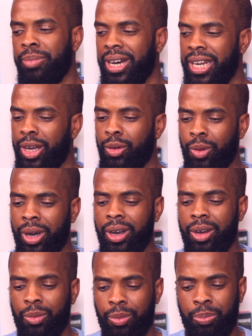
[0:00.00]
about it.
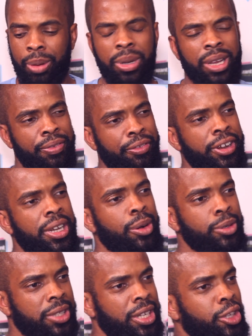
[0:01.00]
What? Probably a friend I
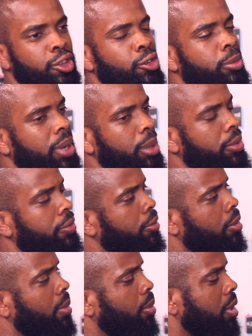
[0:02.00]
was telling you about
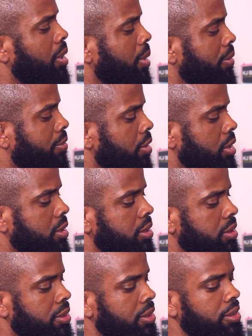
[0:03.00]
before. One of my friends,